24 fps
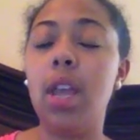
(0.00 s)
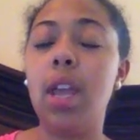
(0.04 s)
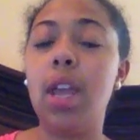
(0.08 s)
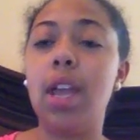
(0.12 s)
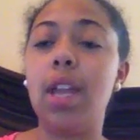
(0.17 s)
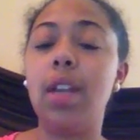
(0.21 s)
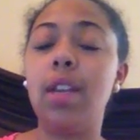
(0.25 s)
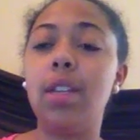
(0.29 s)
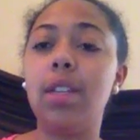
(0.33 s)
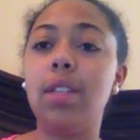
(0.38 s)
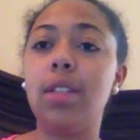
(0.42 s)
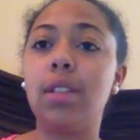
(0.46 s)

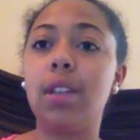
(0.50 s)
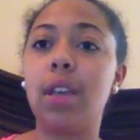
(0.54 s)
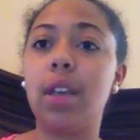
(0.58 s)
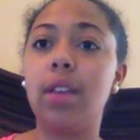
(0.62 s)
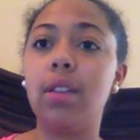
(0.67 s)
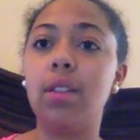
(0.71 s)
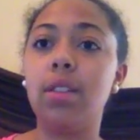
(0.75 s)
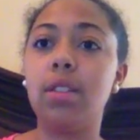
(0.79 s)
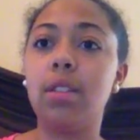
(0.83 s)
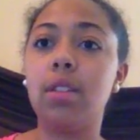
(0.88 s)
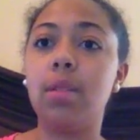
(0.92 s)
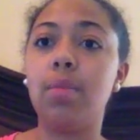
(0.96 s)
and
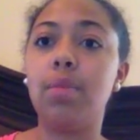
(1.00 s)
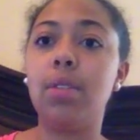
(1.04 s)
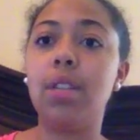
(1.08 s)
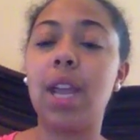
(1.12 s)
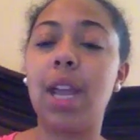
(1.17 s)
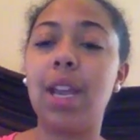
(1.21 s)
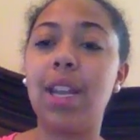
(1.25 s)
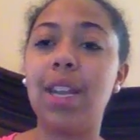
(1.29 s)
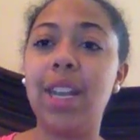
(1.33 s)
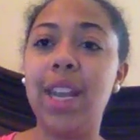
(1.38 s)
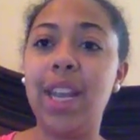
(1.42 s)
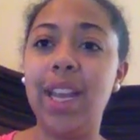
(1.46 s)
discuss some
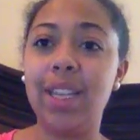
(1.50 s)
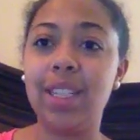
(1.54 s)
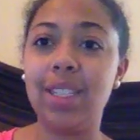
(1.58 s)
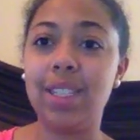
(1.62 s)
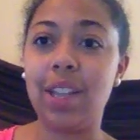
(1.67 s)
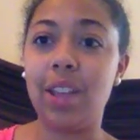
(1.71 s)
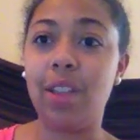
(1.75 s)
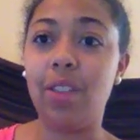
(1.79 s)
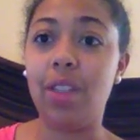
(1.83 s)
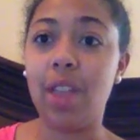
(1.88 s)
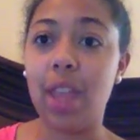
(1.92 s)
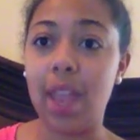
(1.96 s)
techniques
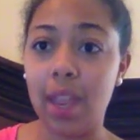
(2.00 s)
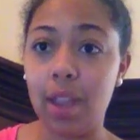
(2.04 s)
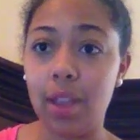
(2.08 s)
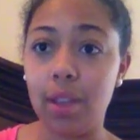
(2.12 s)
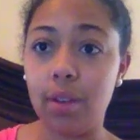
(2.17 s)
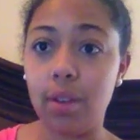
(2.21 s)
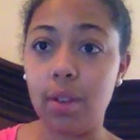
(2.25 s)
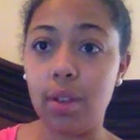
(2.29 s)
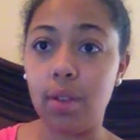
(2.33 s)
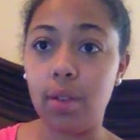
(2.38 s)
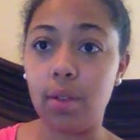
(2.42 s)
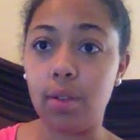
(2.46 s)
that they
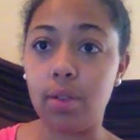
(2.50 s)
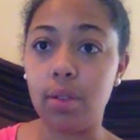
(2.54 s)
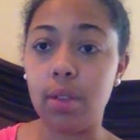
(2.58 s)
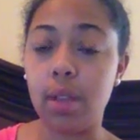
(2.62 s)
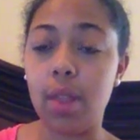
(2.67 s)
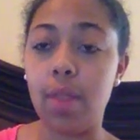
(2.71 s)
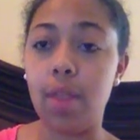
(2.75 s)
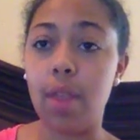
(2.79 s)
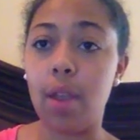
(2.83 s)
could use in